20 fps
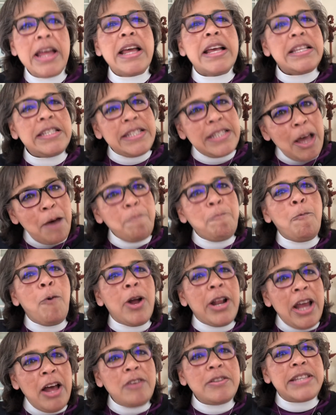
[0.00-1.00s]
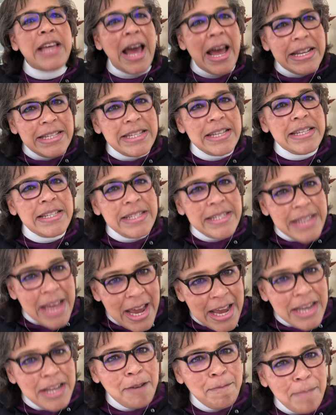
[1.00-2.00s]
Someone else had to
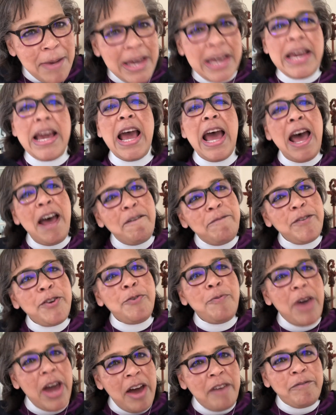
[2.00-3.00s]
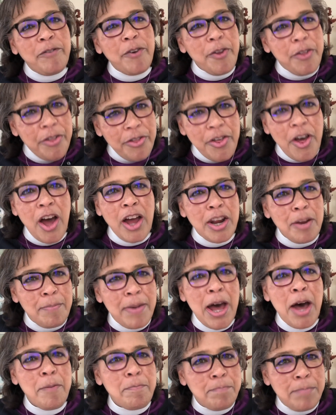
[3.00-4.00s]
say to me, have you ever thought
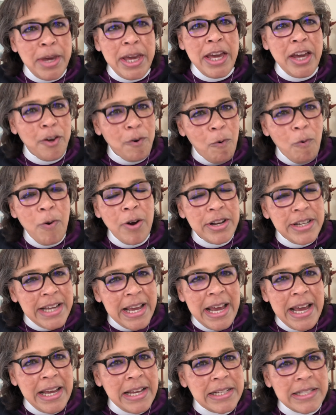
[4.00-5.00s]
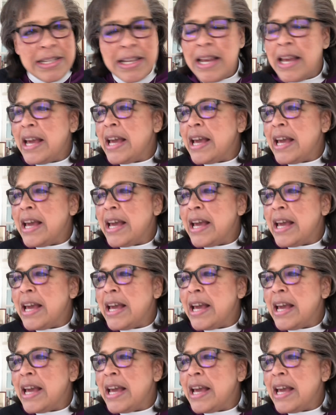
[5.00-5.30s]
about being ordained?